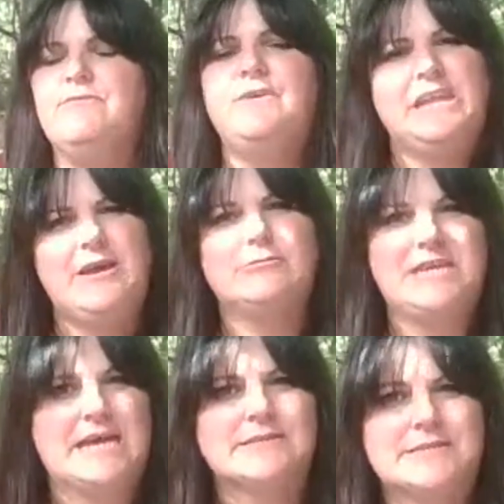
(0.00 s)
video
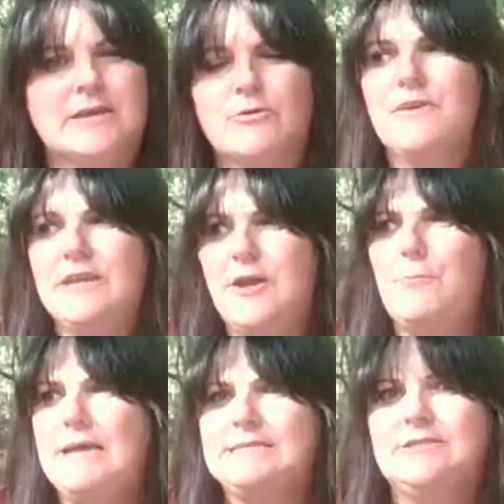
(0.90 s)
texting or video
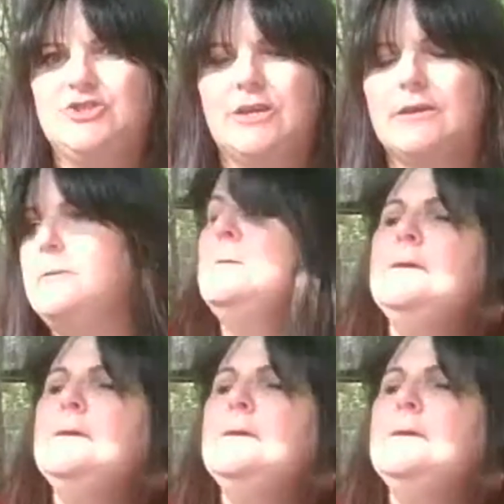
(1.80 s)
messaging.